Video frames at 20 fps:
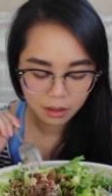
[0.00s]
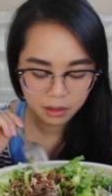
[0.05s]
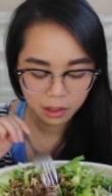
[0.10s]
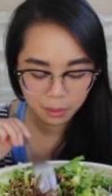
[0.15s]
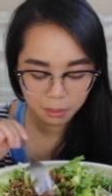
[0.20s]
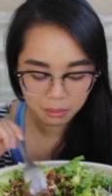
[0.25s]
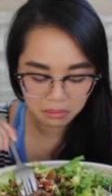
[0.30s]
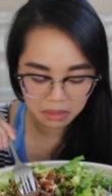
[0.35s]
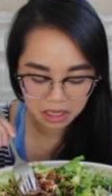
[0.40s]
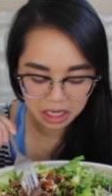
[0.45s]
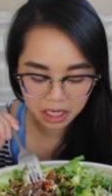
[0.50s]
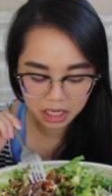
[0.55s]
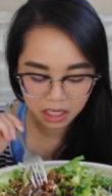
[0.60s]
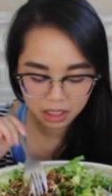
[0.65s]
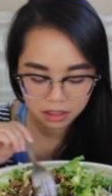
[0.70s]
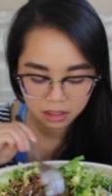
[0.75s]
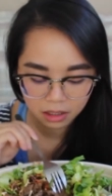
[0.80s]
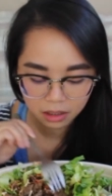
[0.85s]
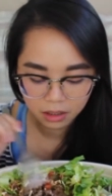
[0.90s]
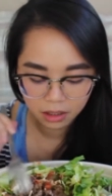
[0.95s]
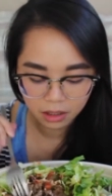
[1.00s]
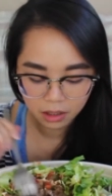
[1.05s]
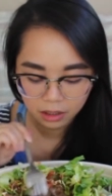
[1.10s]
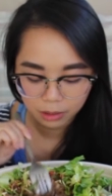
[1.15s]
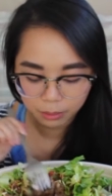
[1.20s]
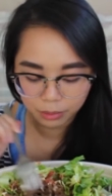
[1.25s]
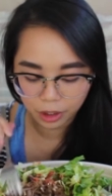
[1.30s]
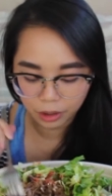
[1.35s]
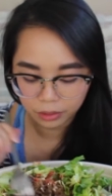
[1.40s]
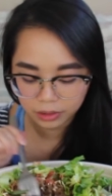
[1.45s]
the meat,
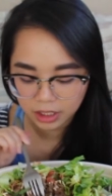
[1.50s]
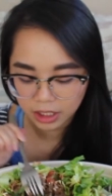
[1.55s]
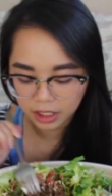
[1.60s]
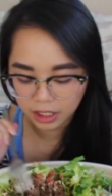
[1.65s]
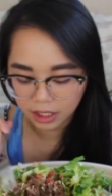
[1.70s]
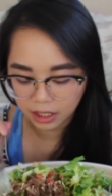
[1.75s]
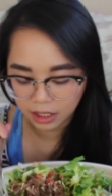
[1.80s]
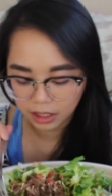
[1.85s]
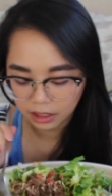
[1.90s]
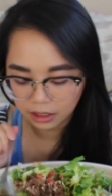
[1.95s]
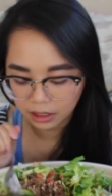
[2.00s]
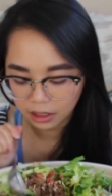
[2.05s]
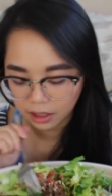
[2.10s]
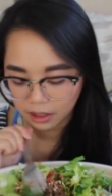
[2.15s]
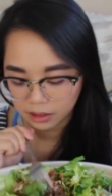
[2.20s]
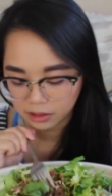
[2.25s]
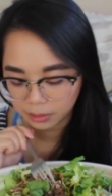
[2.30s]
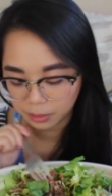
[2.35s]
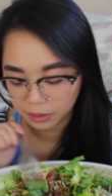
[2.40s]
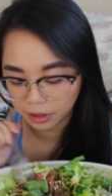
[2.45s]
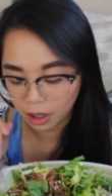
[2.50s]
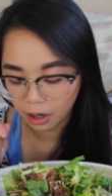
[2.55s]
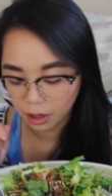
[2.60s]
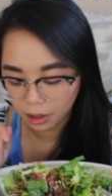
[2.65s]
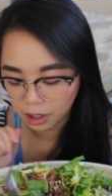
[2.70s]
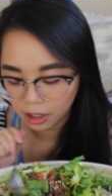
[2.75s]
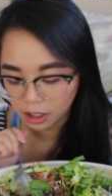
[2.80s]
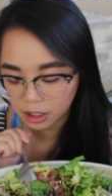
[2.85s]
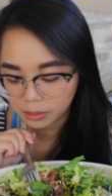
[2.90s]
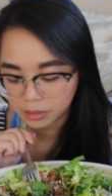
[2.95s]
protein, and some
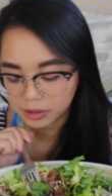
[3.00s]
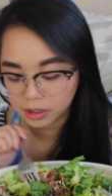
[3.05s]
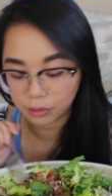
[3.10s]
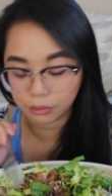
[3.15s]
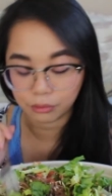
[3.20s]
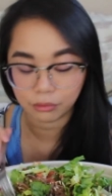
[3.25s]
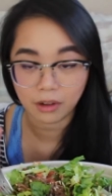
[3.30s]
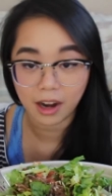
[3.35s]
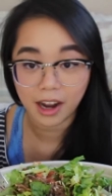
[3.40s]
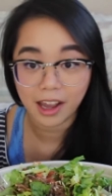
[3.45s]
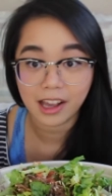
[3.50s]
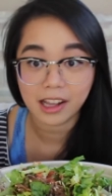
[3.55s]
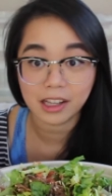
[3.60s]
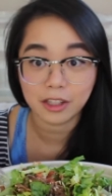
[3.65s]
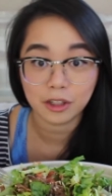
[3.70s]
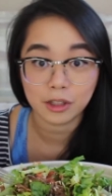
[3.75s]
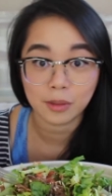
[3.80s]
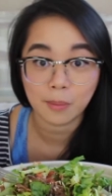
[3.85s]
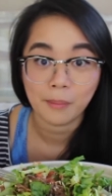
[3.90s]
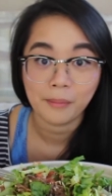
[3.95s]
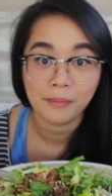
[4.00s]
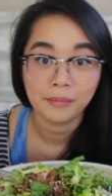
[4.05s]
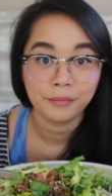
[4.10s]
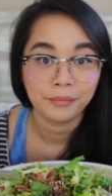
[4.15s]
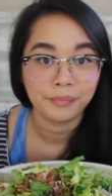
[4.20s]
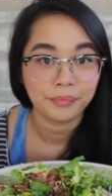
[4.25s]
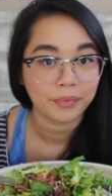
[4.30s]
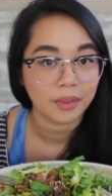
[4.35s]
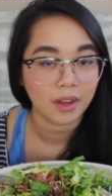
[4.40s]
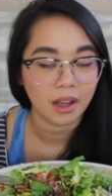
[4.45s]
carbs, the rice.
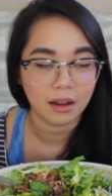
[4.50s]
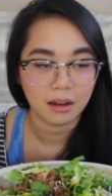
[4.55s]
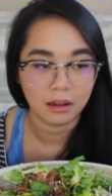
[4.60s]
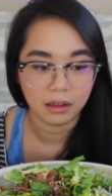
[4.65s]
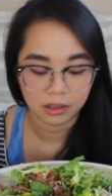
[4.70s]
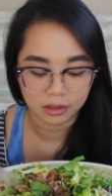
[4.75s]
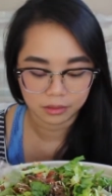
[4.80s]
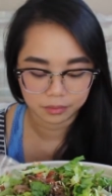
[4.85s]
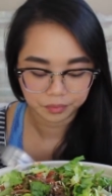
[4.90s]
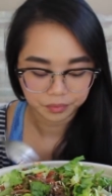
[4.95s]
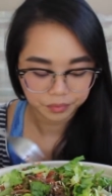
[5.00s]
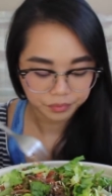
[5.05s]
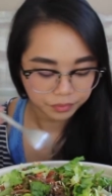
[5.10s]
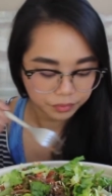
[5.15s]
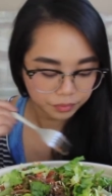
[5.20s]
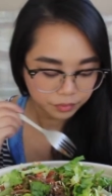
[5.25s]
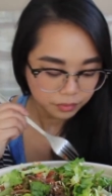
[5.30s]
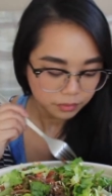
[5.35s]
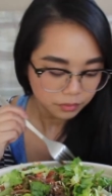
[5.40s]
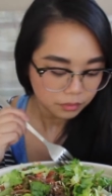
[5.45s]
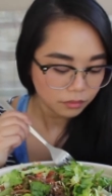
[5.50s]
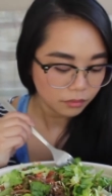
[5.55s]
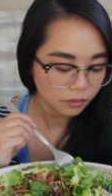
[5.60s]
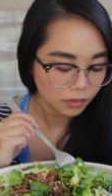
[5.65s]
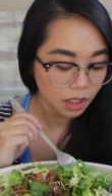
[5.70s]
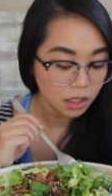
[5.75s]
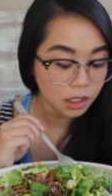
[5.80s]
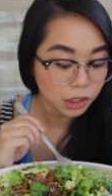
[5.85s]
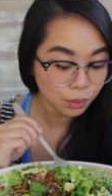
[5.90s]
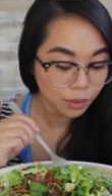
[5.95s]
Um,
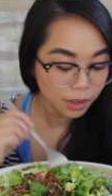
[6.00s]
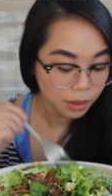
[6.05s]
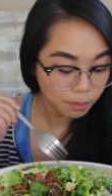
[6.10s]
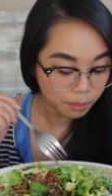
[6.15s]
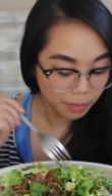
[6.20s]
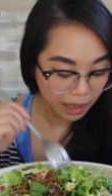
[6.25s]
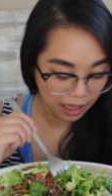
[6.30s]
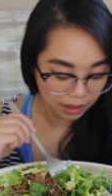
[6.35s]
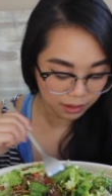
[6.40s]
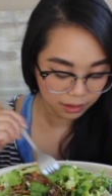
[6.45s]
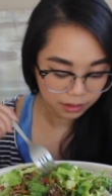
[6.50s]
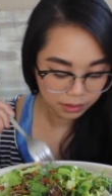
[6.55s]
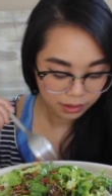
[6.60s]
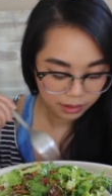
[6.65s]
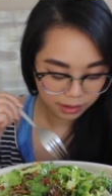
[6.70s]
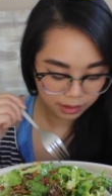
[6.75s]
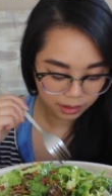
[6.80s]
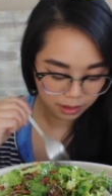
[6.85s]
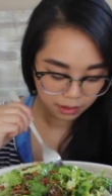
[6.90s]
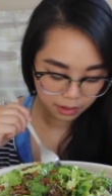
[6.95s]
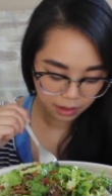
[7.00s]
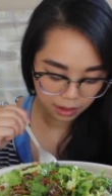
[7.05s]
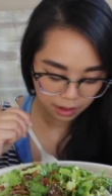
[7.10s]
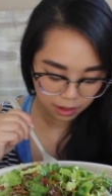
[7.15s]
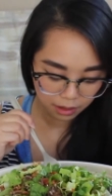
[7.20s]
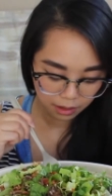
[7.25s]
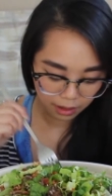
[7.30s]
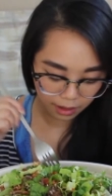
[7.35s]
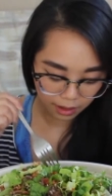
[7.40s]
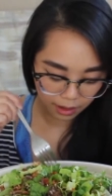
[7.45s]
it's well balanced
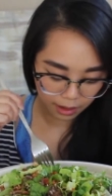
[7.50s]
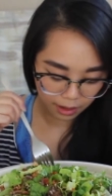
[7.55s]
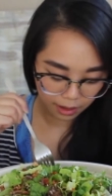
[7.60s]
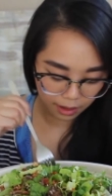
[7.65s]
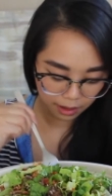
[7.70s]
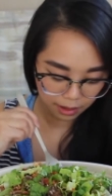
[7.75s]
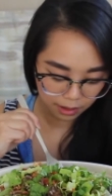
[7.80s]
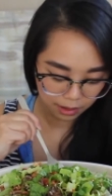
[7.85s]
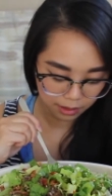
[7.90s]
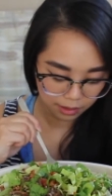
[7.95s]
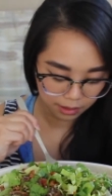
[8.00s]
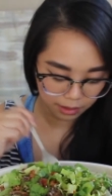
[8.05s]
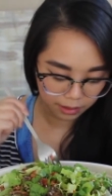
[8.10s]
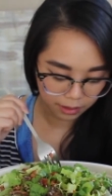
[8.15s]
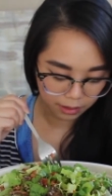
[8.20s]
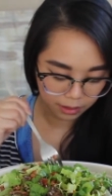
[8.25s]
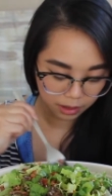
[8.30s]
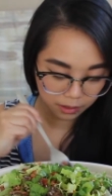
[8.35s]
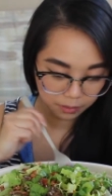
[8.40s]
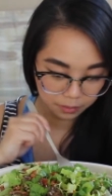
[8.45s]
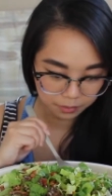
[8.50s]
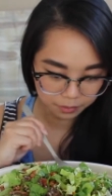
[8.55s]
and